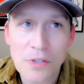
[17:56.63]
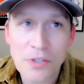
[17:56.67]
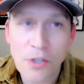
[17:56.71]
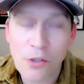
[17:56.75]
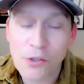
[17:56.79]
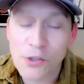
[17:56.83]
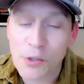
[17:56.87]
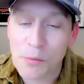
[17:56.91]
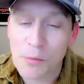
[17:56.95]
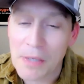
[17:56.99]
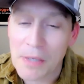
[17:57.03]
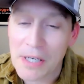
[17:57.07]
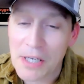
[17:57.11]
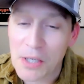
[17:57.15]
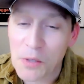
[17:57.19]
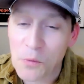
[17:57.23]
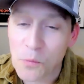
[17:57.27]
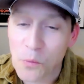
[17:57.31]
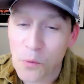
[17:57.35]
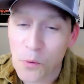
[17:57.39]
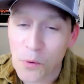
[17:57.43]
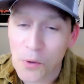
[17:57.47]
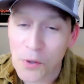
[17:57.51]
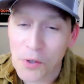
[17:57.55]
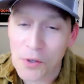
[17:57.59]
Social Media
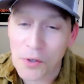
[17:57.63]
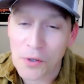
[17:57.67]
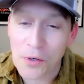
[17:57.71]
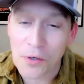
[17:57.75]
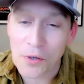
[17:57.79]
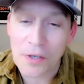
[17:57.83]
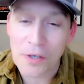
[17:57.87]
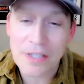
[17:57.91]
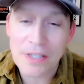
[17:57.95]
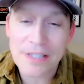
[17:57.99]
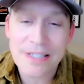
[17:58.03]
Warrior